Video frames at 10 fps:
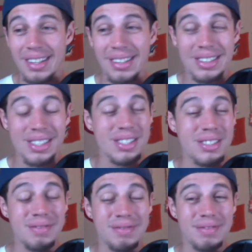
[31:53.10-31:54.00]
Just
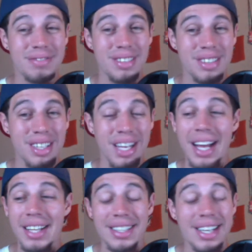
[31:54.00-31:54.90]
the
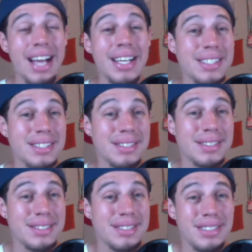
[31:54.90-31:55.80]
guy, the guy has
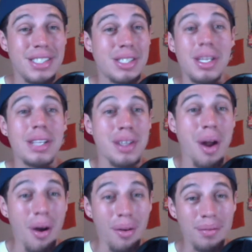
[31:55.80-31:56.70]
just does it
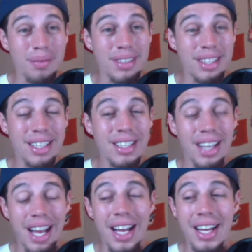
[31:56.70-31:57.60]
all. The, the
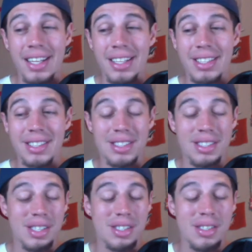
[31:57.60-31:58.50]
guy is
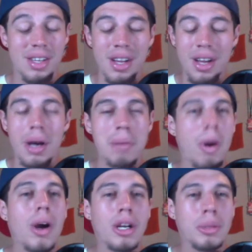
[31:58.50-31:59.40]
just
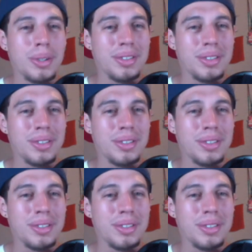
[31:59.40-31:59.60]
marketable